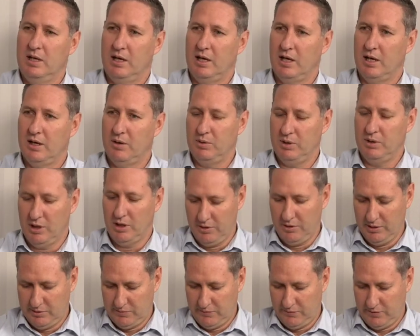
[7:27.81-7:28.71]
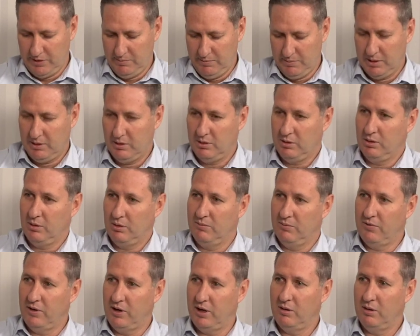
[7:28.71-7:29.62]
Uh, we know it's Freeman
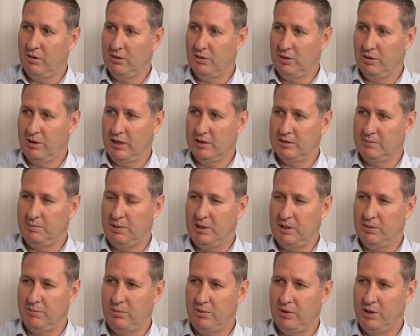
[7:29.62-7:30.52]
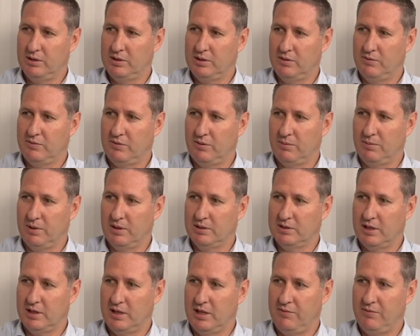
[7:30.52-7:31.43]
Nomvalo that's been appointed from the
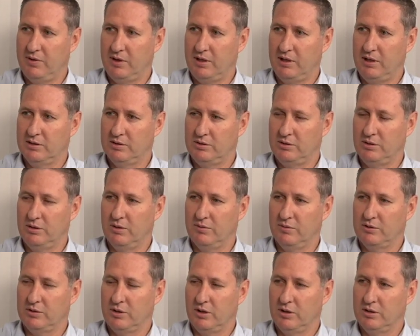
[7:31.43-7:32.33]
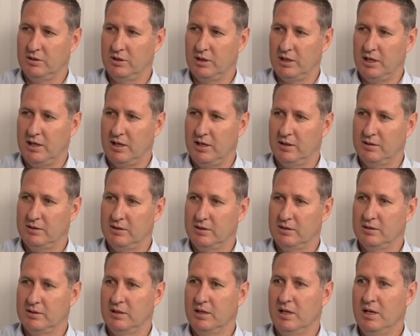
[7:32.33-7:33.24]
South African Institute of Chartered
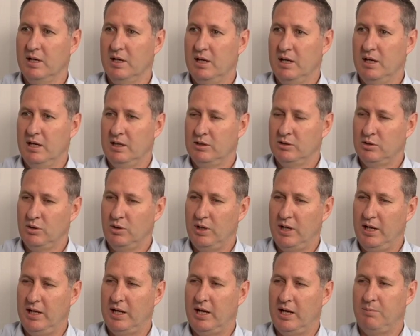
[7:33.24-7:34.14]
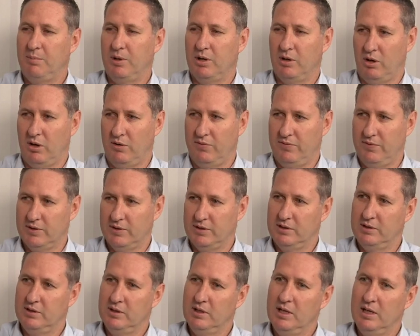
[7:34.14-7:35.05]
Accountants to head up an
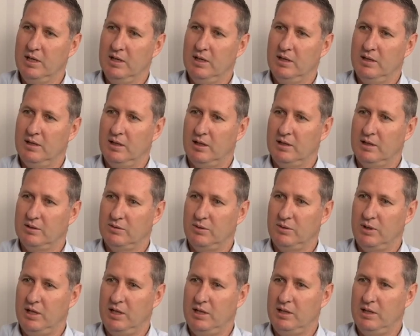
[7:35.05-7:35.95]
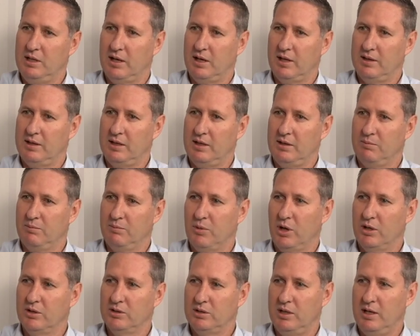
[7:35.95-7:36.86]
office that is really, I think,
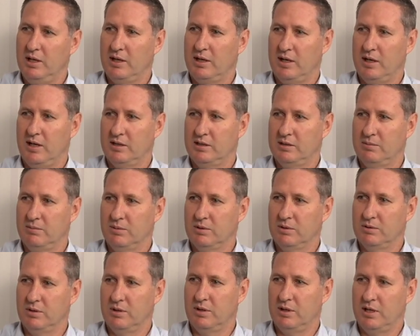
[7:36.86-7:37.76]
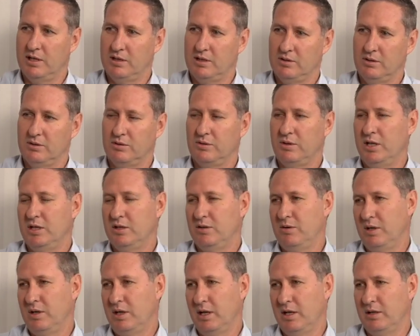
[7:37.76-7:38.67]
mostly accountable to the National
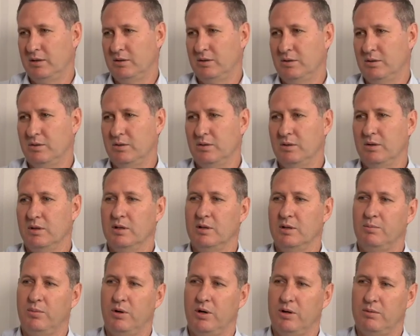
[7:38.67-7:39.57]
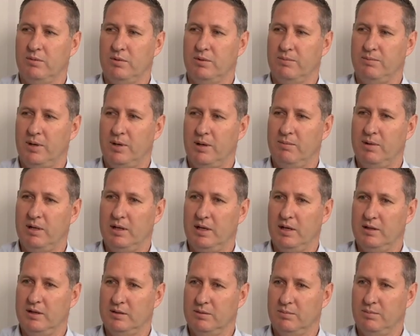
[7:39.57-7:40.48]
Treasury and to the Department of Public
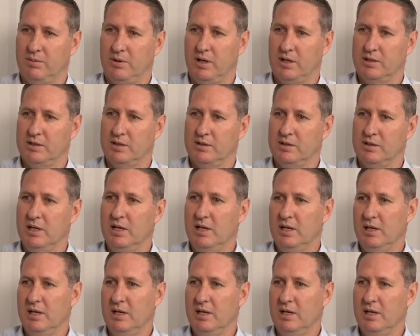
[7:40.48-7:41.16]
Enterprises